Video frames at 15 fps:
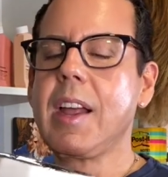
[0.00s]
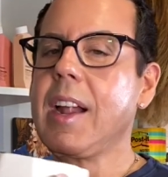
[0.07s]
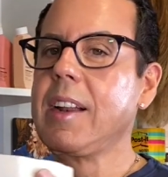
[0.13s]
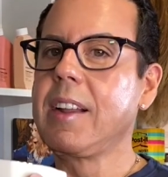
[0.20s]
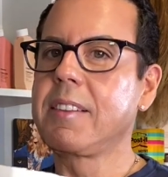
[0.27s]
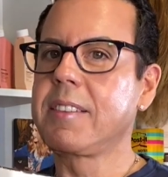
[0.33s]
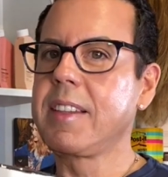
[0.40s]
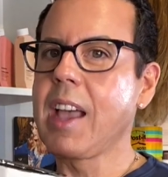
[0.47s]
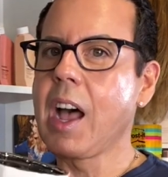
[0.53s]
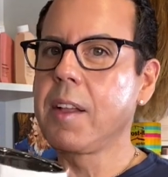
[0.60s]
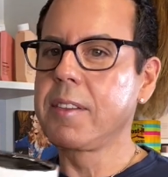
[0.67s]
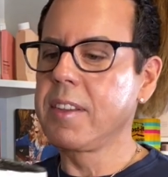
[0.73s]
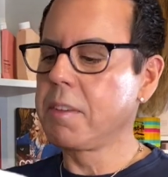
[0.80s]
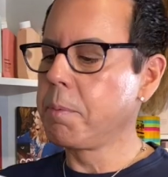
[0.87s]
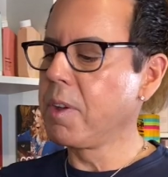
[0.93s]
let's see how
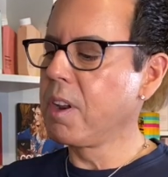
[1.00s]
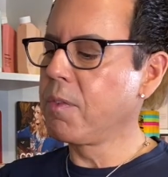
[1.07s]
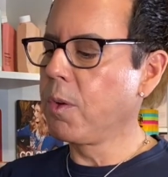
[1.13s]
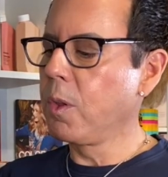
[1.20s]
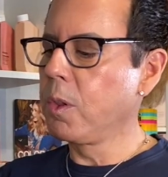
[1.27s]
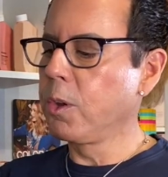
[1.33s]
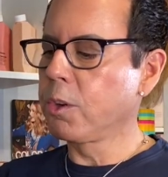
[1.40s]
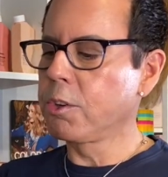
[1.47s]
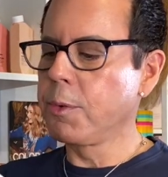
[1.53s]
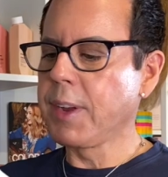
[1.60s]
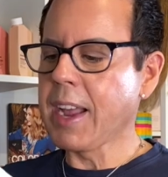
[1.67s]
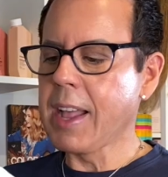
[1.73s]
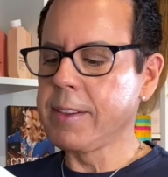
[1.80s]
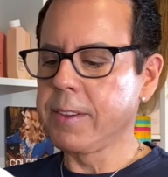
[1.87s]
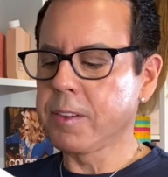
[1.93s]
this beautiful luxury
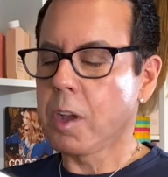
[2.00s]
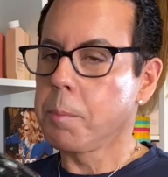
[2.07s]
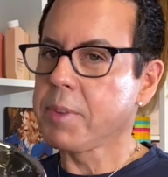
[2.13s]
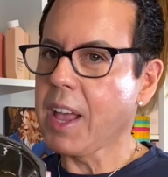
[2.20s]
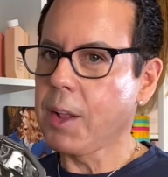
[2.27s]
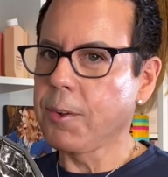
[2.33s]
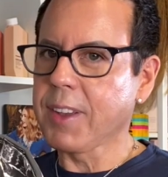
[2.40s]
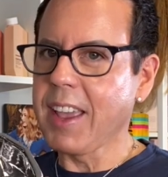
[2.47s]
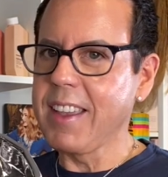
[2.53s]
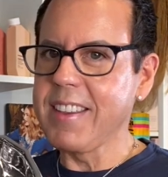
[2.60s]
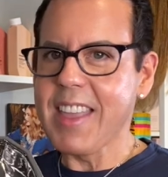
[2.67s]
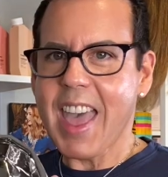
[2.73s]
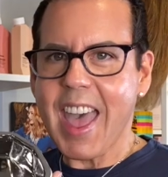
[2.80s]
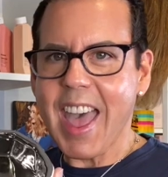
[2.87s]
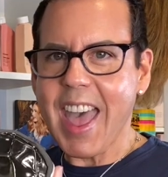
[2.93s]
candle comes out, okay?
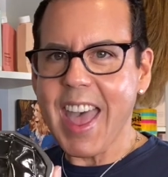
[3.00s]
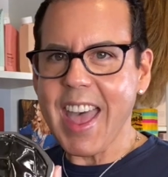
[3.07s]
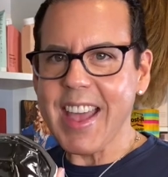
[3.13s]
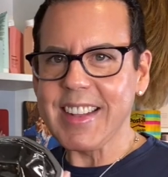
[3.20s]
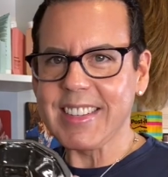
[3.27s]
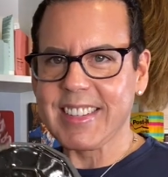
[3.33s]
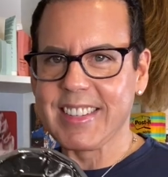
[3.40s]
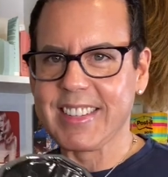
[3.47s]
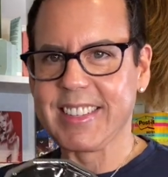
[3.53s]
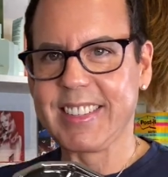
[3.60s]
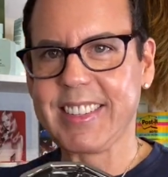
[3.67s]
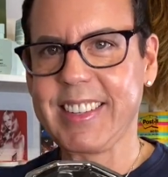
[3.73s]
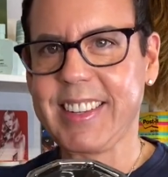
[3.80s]
Yes!